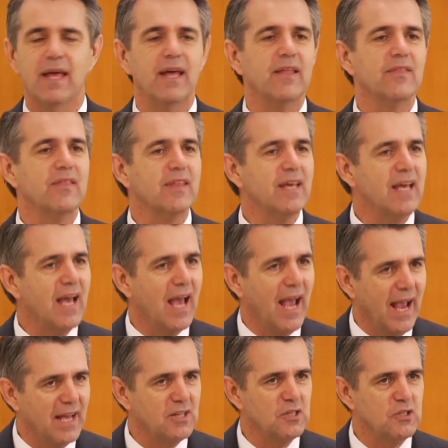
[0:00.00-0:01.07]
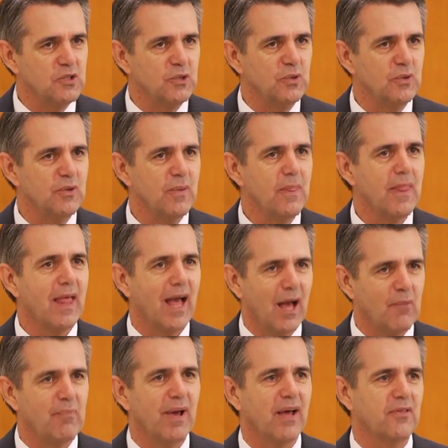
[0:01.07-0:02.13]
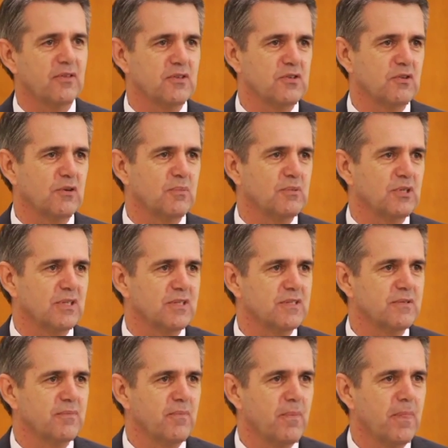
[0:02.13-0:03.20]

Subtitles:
in their attitude about the scriptures.